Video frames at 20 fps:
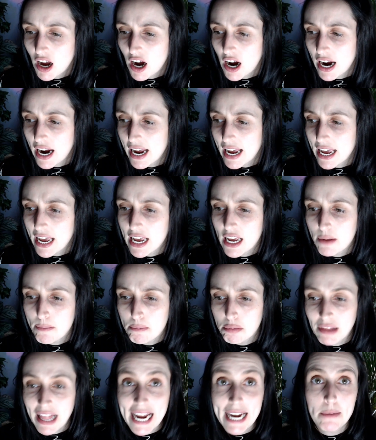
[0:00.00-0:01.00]
I
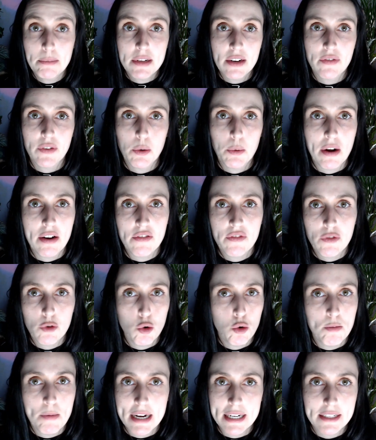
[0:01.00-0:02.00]
blamed everyone for
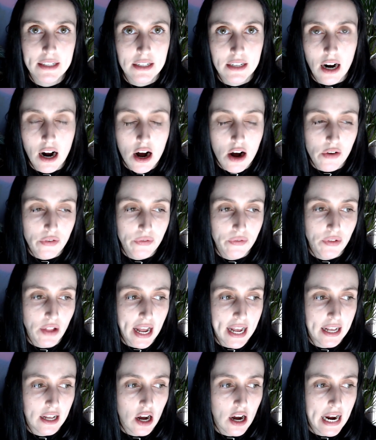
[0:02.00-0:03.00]
all my stuff.
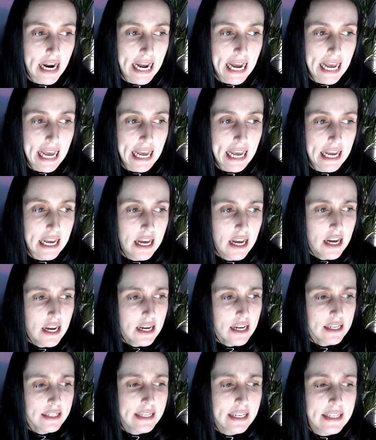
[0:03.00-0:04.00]
Like I
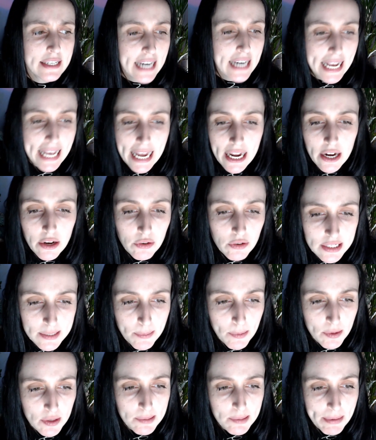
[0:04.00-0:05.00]
didn't take any
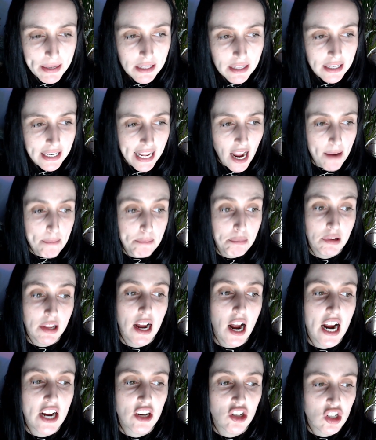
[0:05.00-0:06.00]
responsibility. I bl-
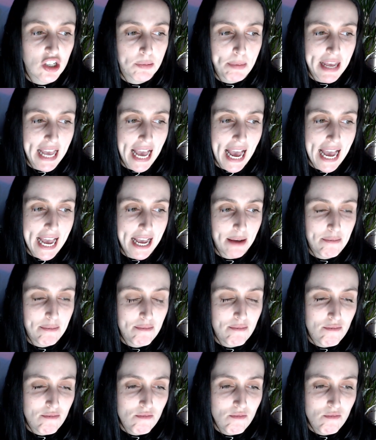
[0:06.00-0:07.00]
I just
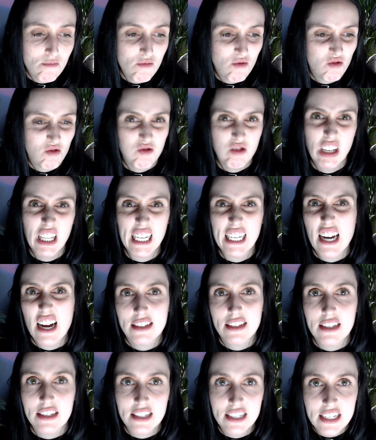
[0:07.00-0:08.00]
became really
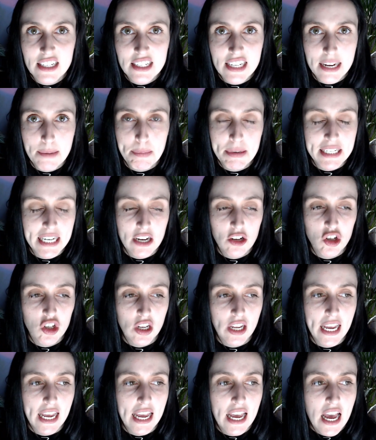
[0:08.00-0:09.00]
narcissistic
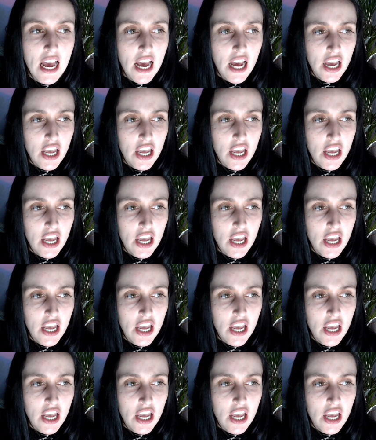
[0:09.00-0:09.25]
potentially.